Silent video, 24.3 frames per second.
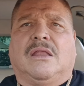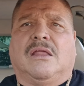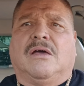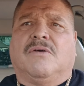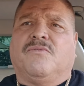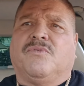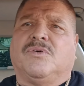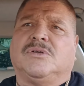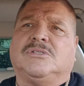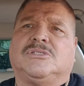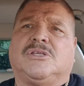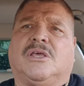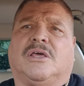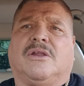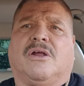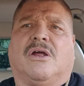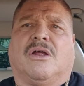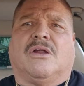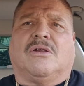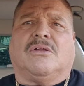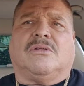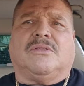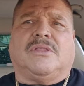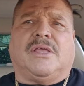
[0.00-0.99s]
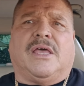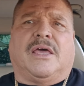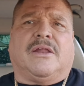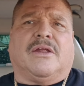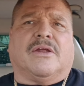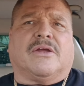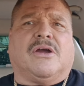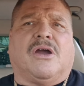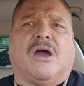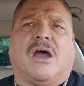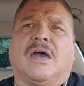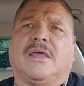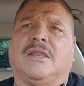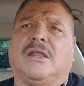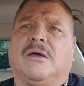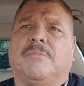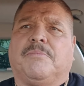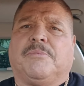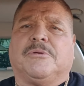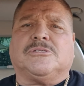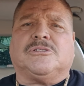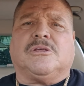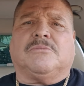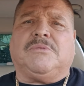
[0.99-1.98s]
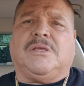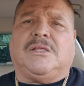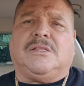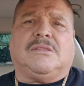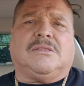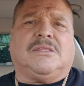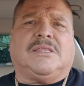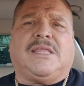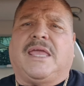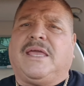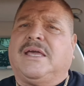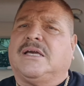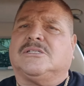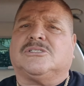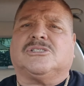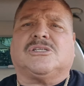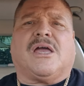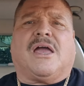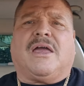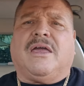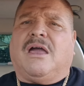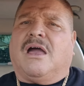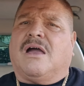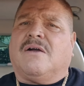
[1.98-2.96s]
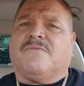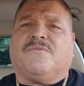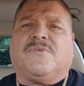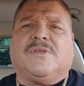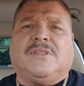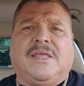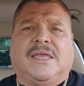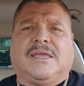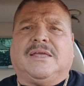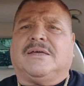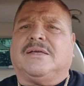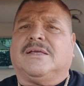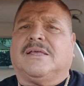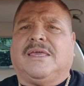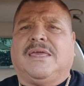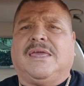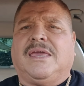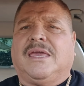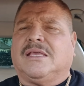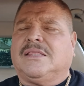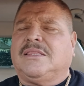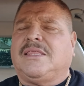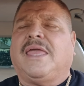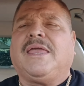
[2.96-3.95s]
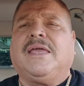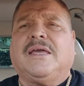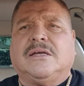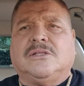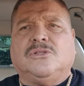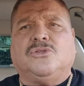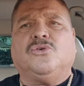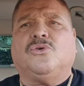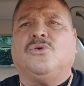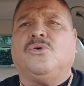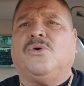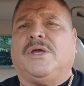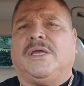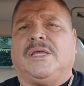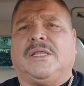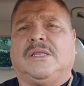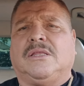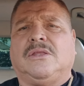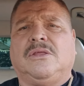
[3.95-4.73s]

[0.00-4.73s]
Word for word: loved ones that are that are caught up or something they could tie off and they can kick they can do it